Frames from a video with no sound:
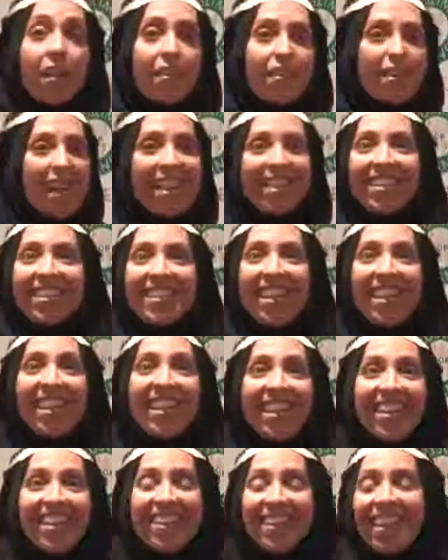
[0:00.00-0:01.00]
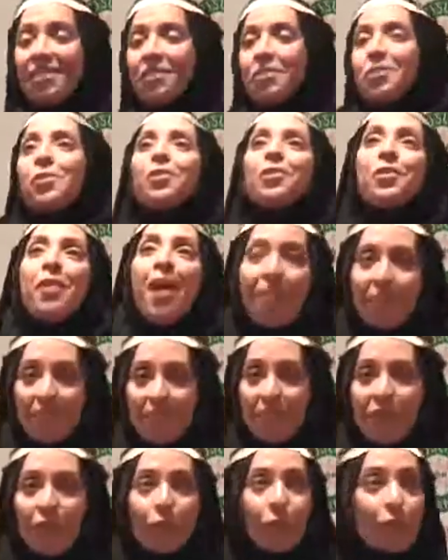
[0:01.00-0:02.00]
That's it? That's all you have to
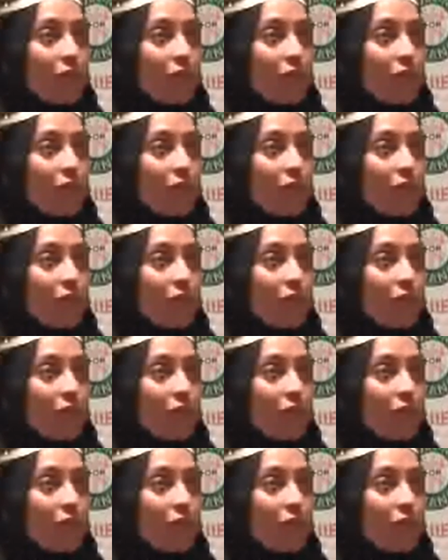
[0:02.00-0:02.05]
do?